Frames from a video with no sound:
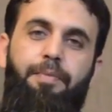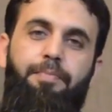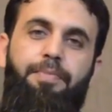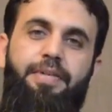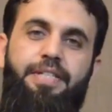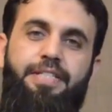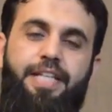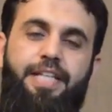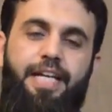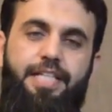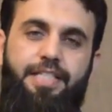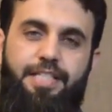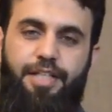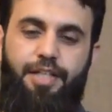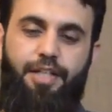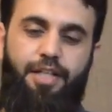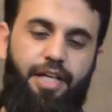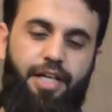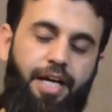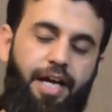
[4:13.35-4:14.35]

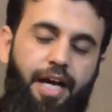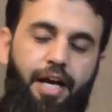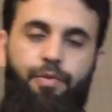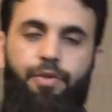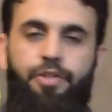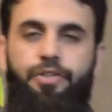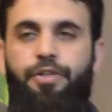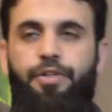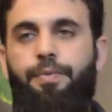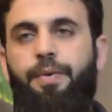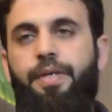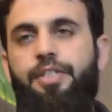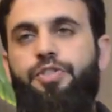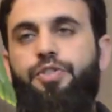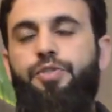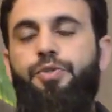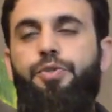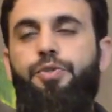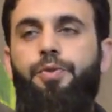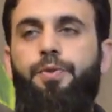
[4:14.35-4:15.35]
precisely. I would
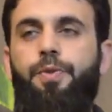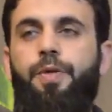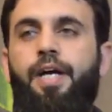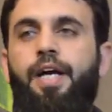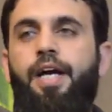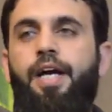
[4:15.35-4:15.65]
request you to